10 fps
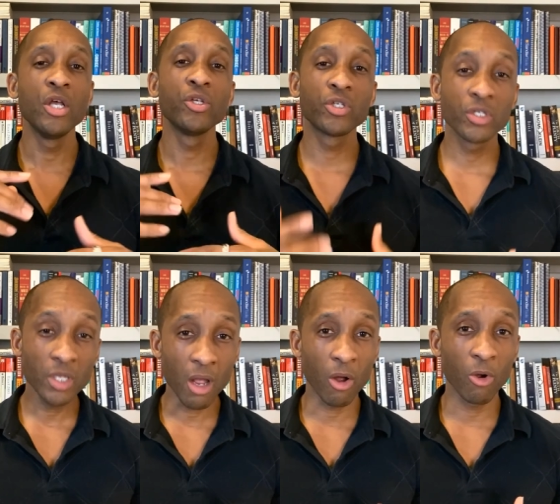
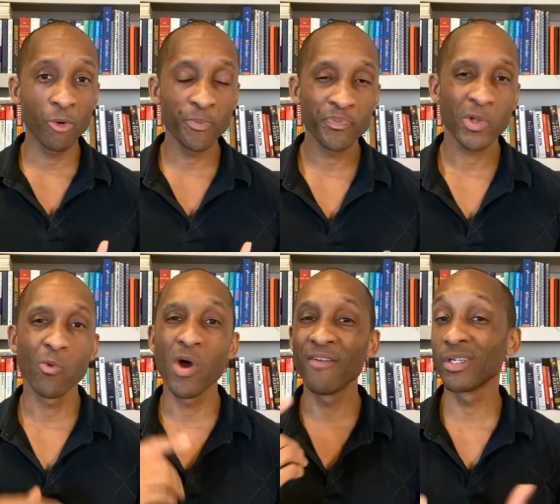So
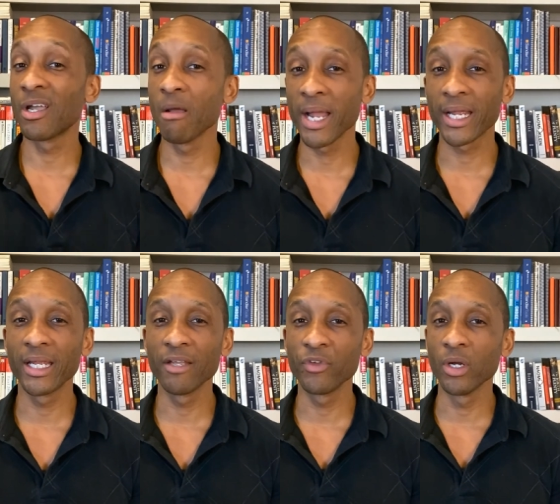we'll have to come back
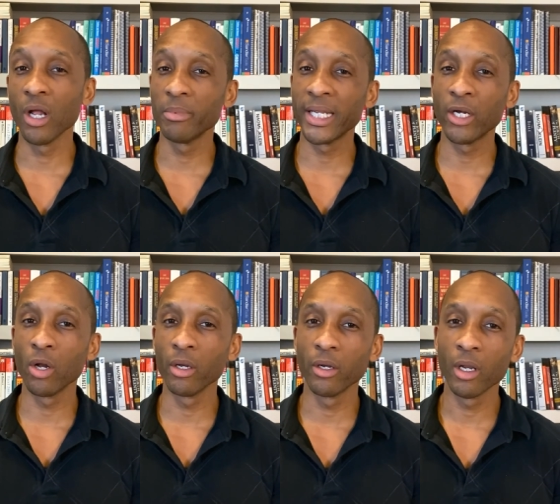and give you an update
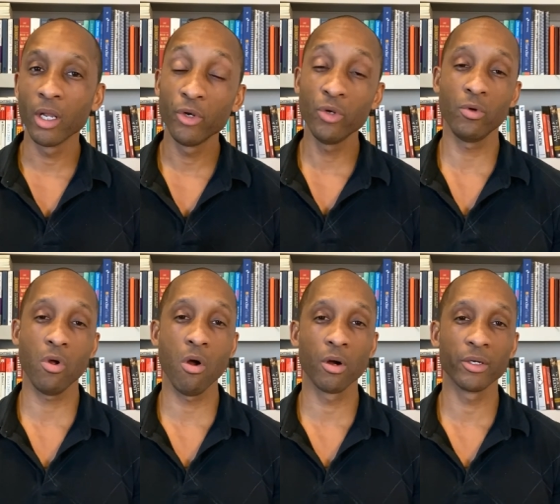on new
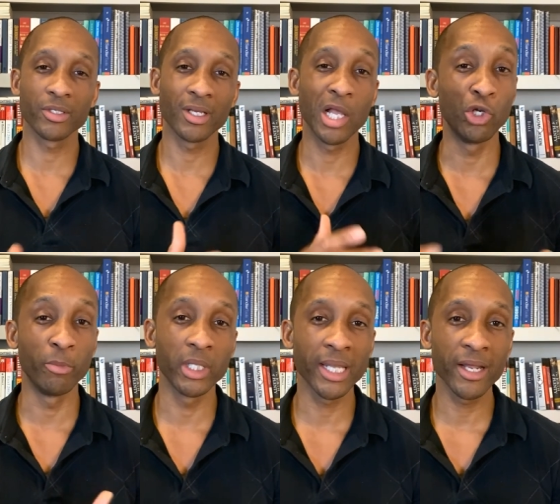cars a little
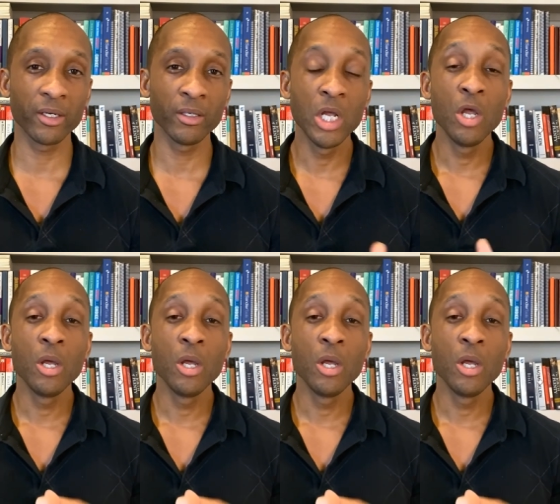bit later.